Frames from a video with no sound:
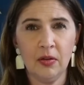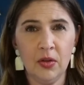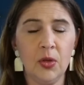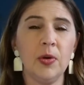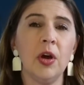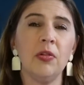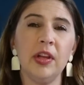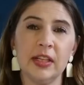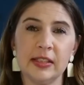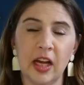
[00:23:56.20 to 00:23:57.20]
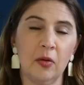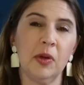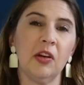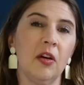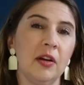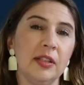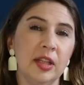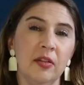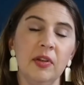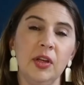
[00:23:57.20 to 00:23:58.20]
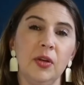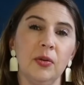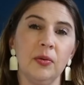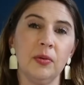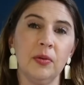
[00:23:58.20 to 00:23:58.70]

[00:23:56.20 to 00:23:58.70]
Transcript: You know the assignment God has given you.